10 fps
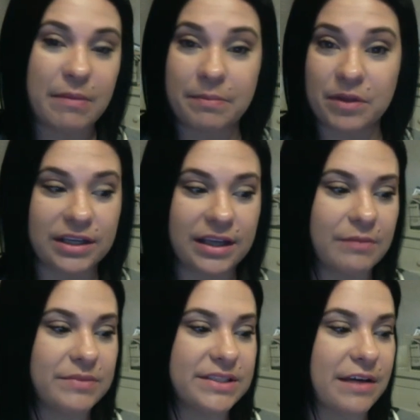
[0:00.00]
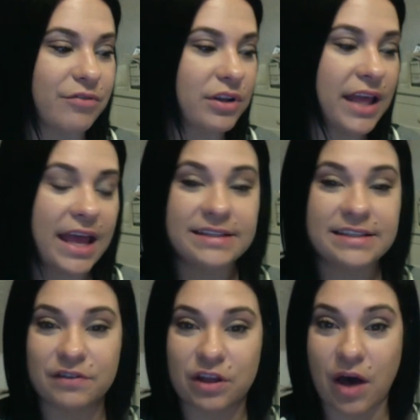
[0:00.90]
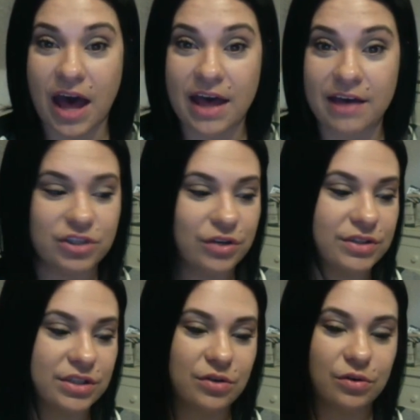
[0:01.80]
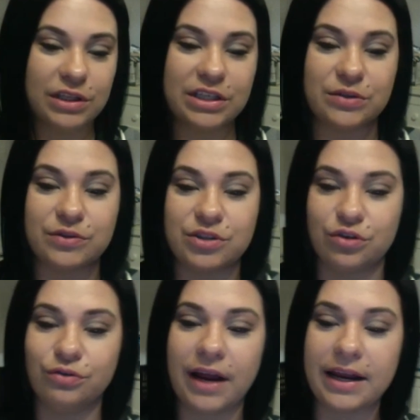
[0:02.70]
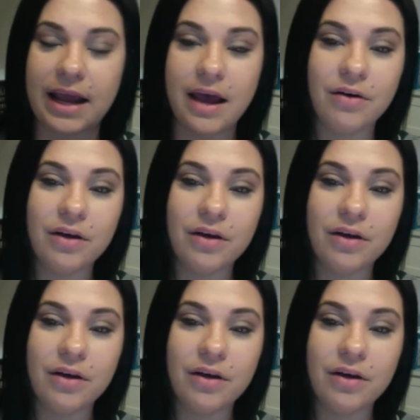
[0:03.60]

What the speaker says: I'm building him several legs, even though I have chosen to only do 2 right now.